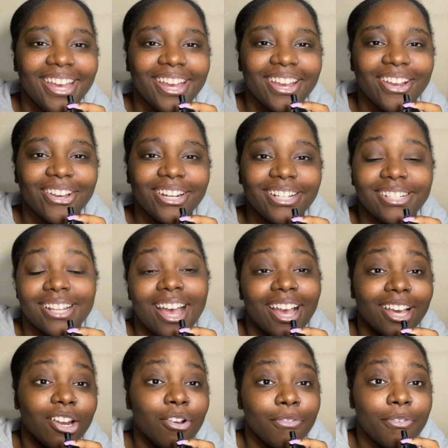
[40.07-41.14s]
here it is. I
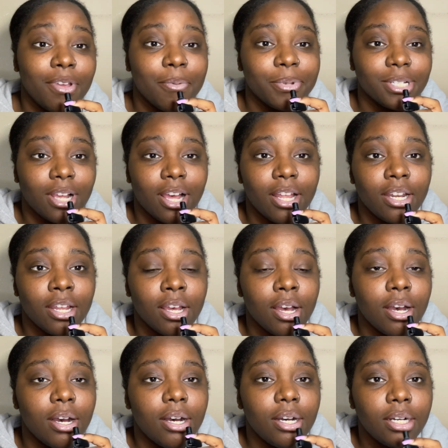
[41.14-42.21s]
got it off of Amazon.
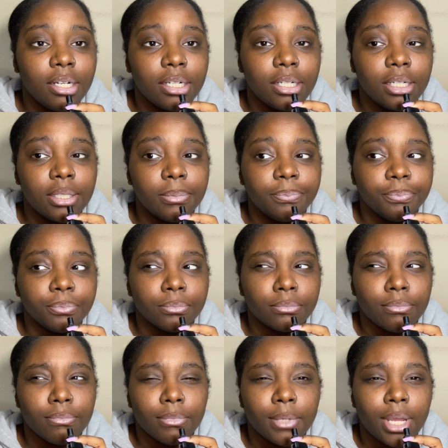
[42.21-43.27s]

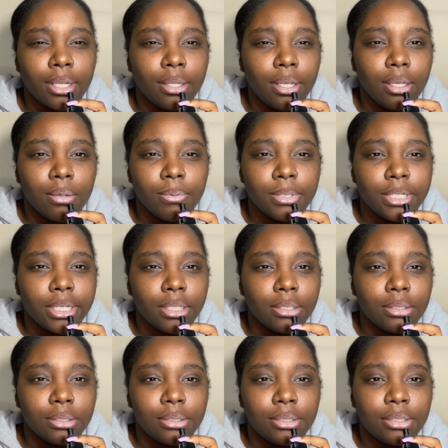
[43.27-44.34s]
I think it was like
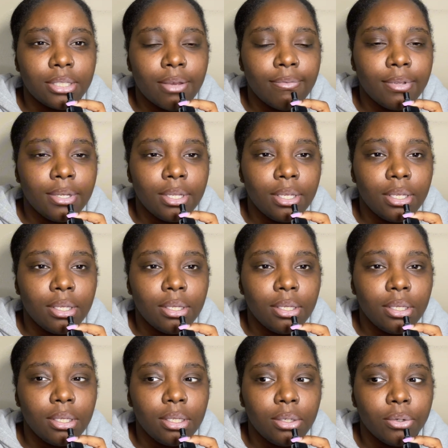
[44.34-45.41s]

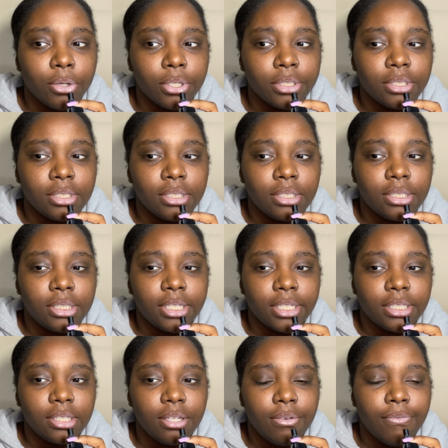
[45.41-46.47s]
70 or
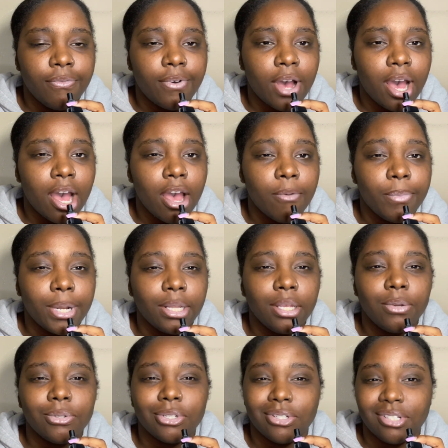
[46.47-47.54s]
65, but I think it
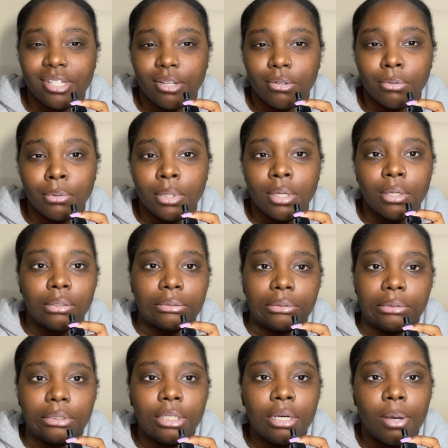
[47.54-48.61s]
was on sale.
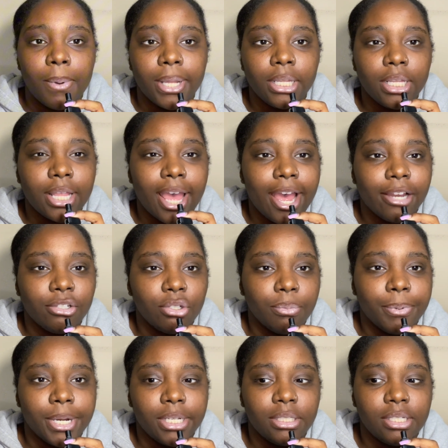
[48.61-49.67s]
I think the actual
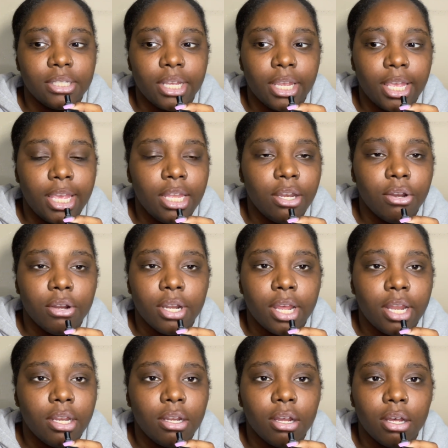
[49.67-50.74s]
price is like $80 or
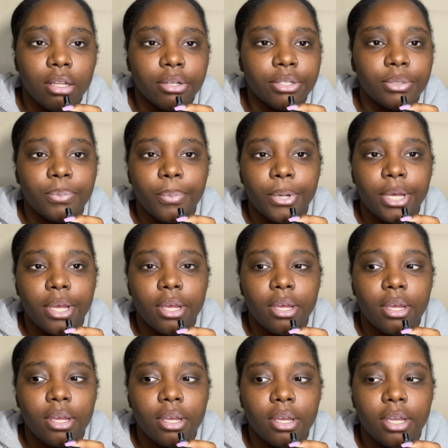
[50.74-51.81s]
$90, but
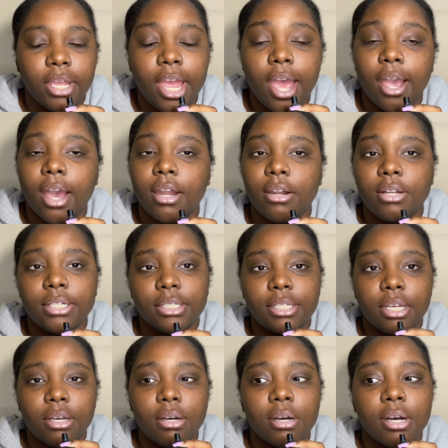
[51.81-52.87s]
yeah, I got it on
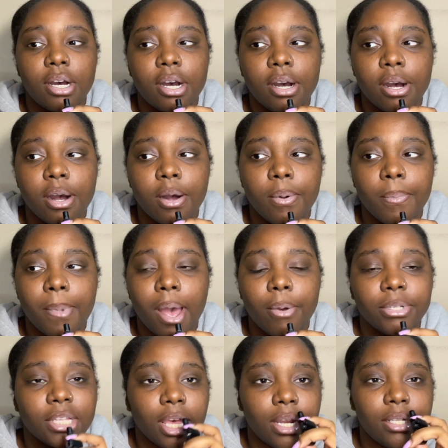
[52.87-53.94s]
sale. I
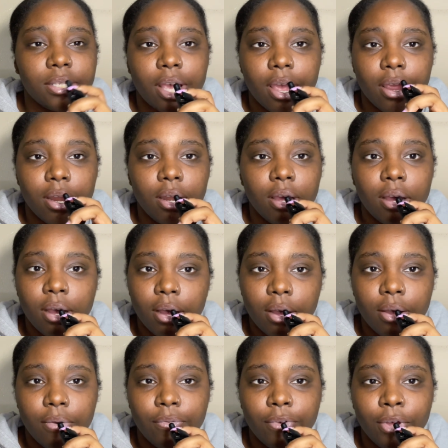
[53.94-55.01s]
was kind of tired
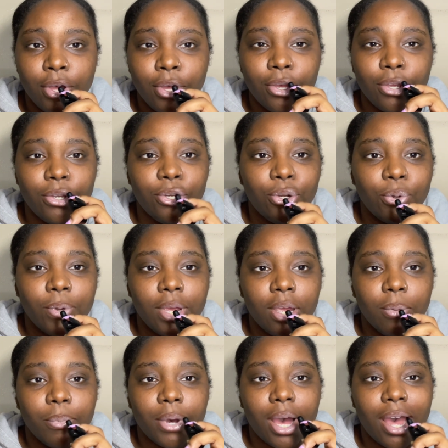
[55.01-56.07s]
of
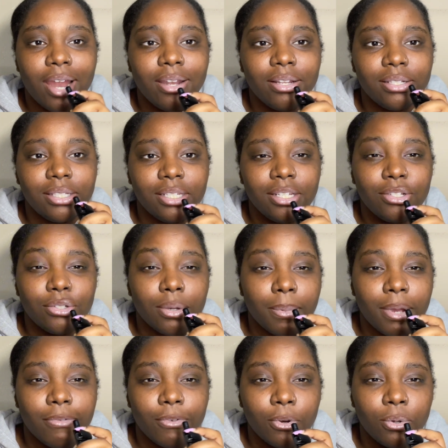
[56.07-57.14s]
doing behind the scenes on
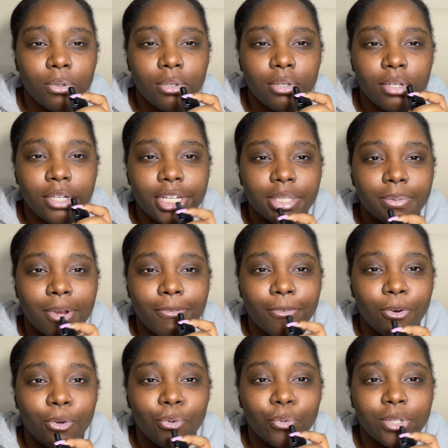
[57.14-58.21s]
my phone because my
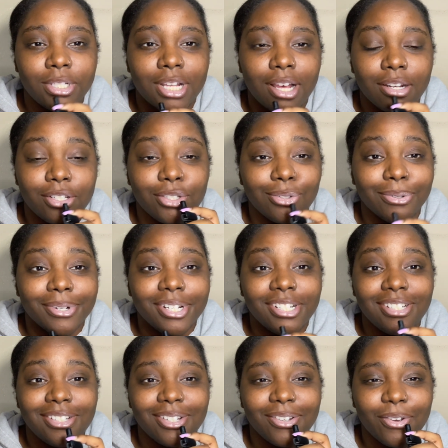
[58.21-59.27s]
phone runs out of
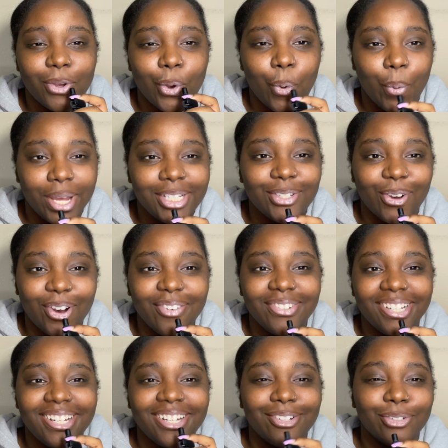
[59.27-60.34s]
storage quite
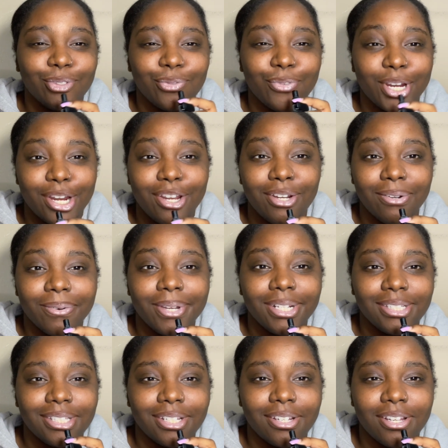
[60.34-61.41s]
often, and it was very
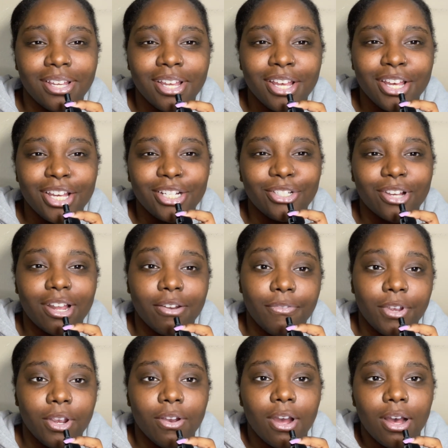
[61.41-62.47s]
annoying to try to
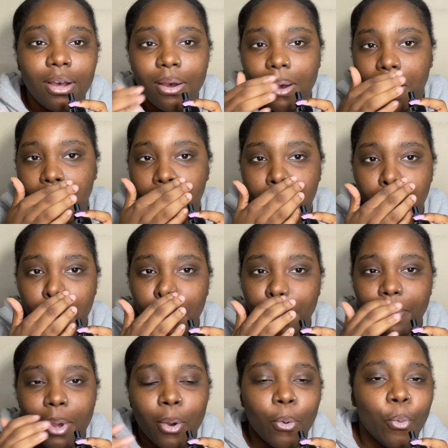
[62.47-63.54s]
figure out
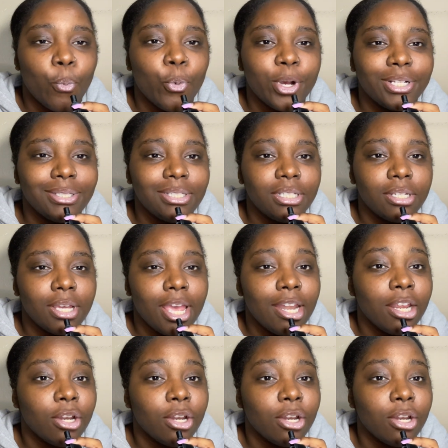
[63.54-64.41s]
what to and